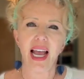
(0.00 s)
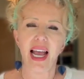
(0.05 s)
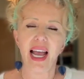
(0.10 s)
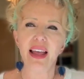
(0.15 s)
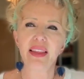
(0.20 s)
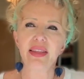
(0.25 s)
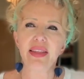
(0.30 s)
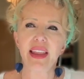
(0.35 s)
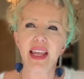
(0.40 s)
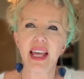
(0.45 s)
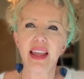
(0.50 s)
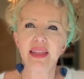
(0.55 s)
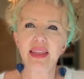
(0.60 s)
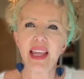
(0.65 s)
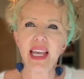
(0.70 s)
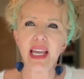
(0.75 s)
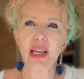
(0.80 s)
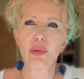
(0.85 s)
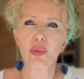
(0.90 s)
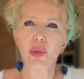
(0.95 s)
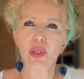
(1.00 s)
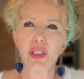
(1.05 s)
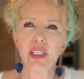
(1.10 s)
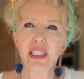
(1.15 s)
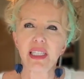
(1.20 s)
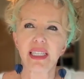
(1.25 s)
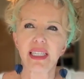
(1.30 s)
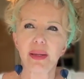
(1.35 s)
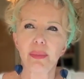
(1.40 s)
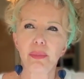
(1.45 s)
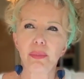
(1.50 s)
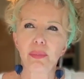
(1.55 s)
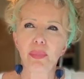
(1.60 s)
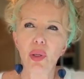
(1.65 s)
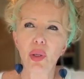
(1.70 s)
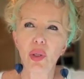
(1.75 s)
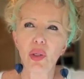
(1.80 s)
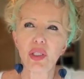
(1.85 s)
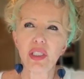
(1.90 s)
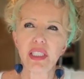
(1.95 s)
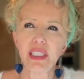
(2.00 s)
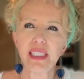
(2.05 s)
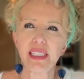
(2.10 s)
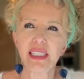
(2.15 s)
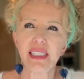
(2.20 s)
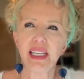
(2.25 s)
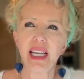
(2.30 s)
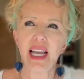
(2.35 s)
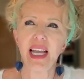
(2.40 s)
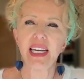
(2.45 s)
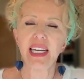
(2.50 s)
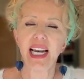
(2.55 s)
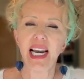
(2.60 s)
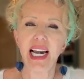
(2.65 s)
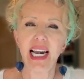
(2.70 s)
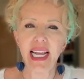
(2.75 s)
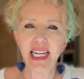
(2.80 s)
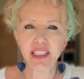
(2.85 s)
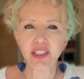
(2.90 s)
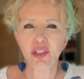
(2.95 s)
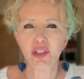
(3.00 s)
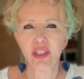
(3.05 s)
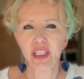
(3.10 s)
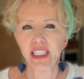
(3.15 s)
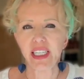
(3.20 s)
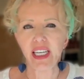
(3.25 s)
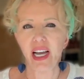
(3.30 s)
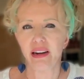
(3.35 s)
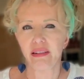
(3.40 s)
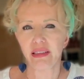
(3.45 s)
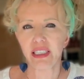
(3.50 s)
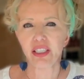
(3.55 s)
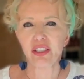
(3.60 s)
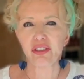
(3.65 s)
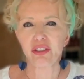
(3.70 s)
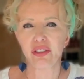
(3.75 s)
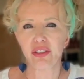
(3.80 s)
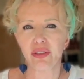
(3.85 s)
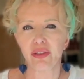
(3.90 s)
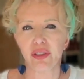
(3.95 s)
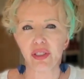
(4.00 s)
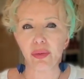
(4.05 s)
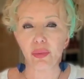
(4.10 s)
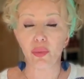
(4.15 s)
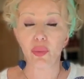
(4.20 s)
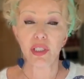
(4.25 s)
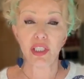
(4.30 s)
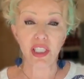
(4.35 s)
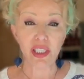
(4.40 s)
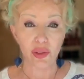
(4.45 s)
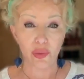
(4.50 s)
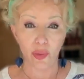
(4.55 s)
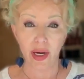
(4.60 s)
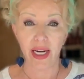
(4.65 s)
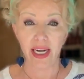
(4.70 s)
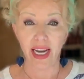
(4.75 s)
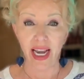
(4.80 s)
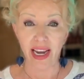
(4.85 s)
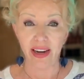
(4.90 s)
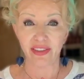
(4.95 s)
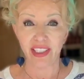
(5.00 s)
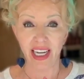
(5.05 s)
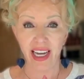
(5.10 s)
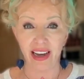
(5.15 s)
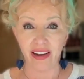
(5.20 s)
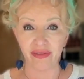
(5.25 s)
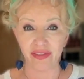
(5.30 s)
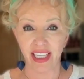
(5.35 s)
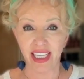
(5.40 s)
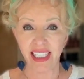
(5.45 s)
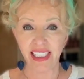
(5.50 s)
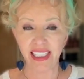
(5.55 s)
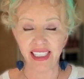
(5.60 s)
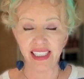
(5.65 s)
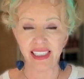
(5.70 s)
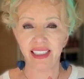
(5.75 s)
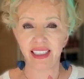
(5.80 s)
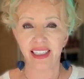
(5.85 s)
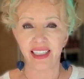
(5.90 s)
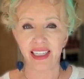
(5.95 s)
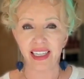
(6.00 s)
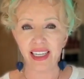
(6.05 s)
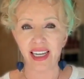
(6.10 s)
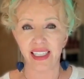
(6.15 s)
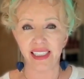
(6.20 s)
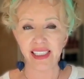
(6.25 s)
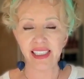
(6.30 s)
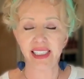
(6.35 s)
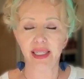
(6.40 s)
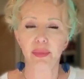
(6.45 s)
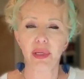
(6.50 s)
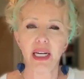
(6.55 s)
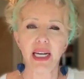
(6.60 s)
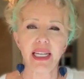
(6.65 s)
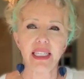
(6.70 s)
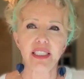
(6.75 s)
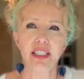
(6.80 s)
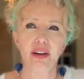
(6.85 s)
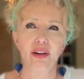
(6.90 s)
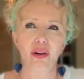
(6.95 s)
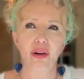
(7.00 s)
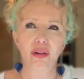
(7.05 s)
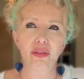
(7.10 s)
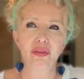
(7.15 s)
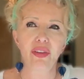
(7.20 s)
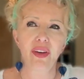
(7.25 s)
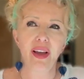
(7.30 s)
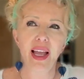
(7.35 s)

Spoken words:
And then they would put an electric current through them, which is why I have to have this stimulator off,